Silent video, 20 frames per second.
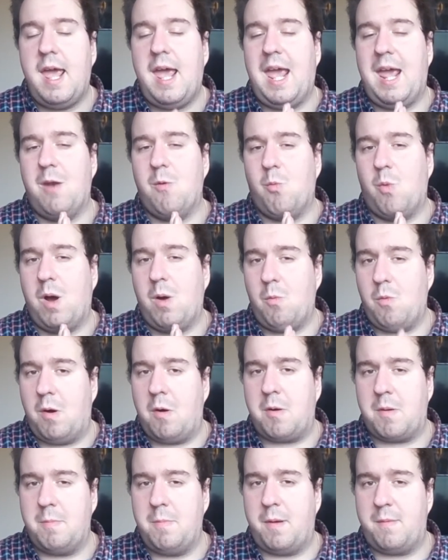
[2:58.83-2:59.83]
And what
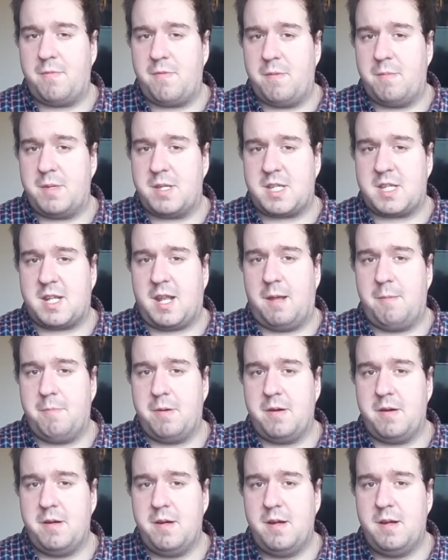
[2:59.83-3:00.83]
woke him up from his
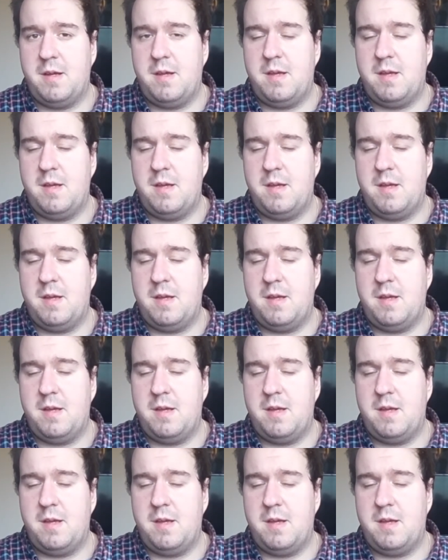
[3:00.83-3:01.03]
slumber?